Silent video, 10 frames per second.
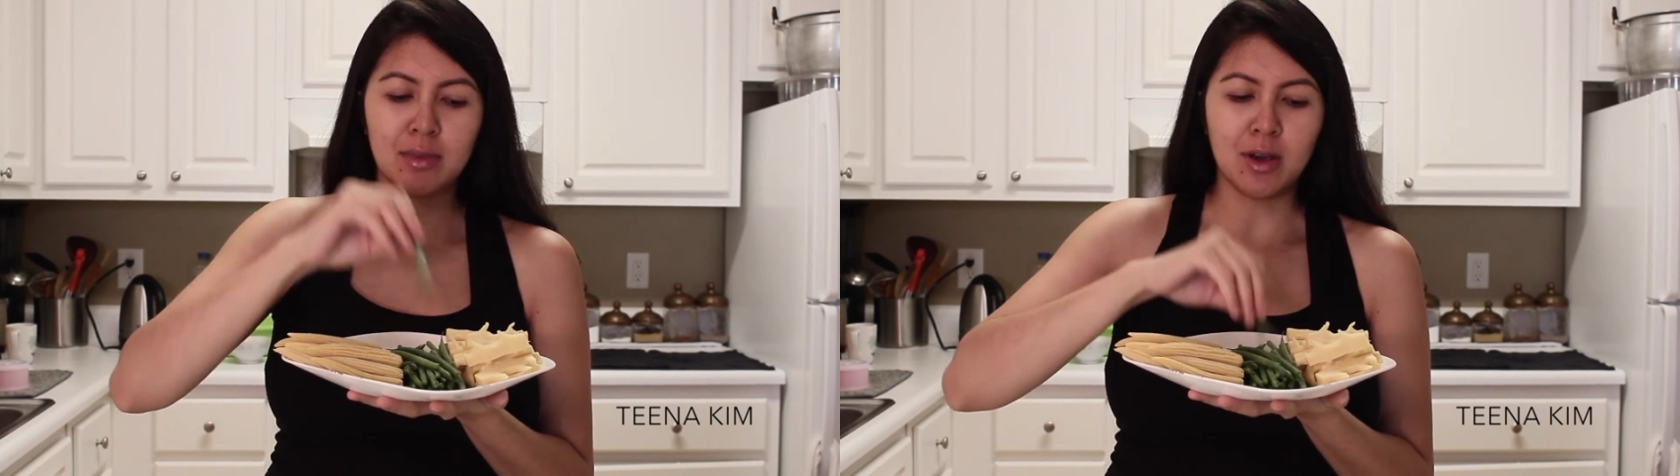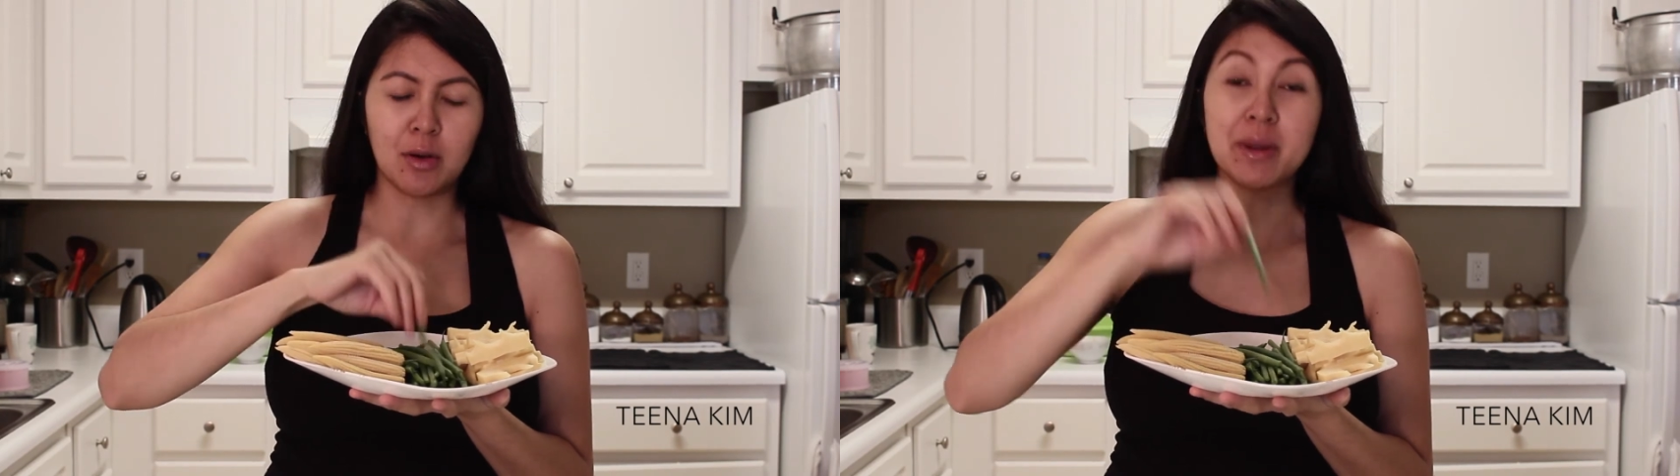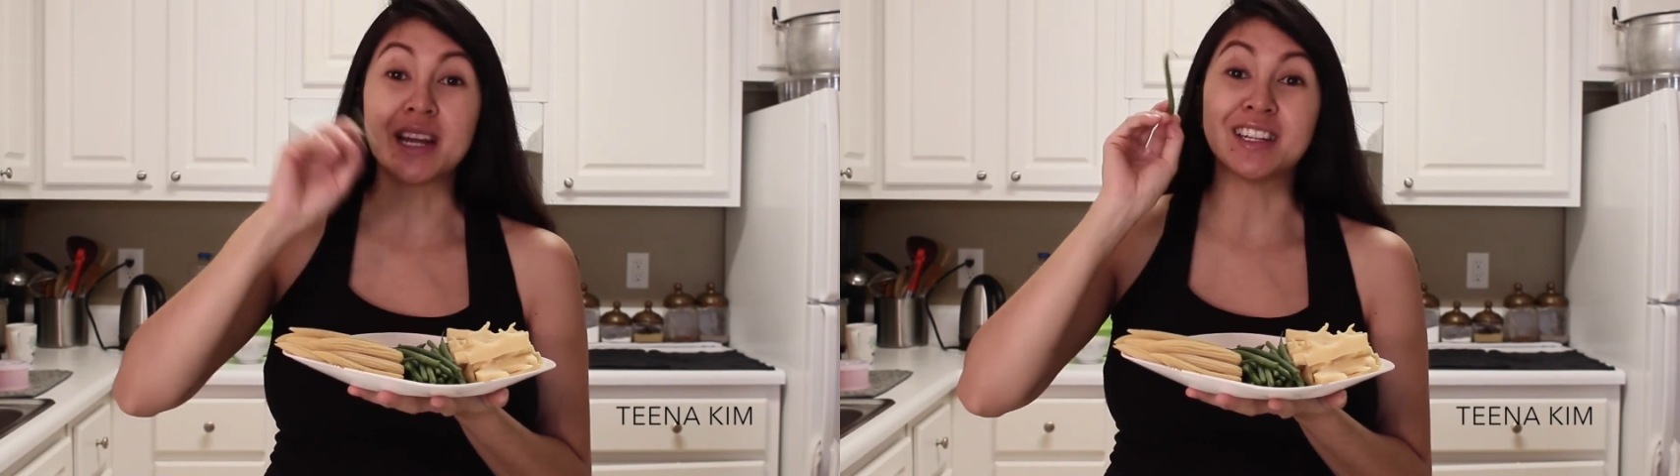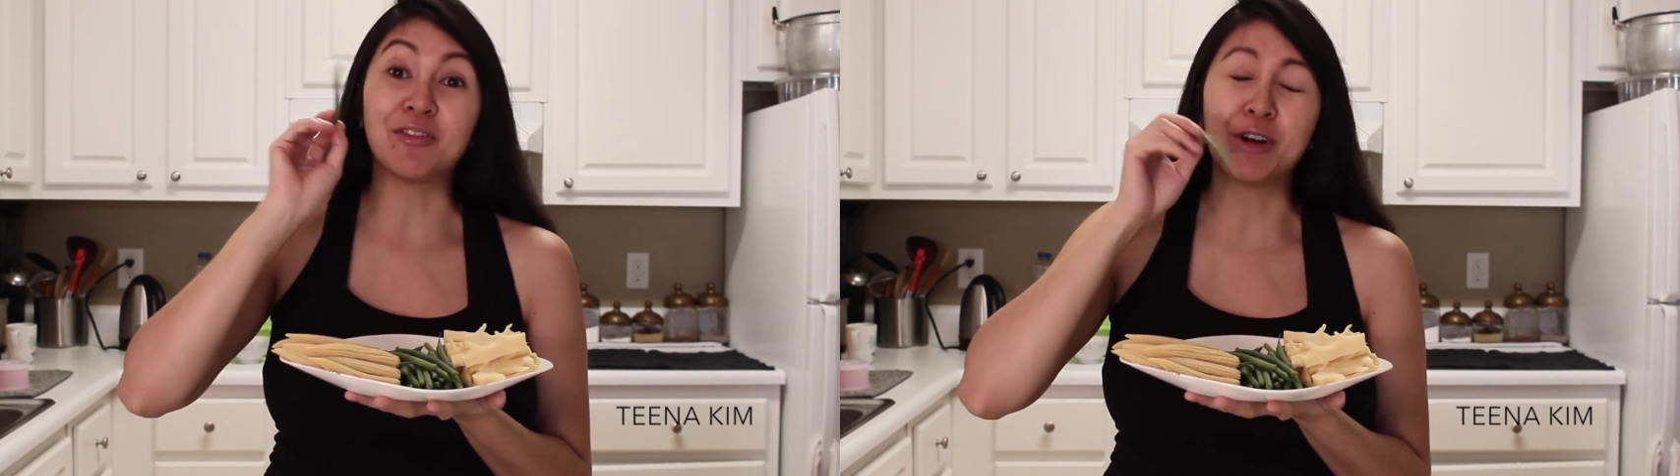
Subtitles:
or beans,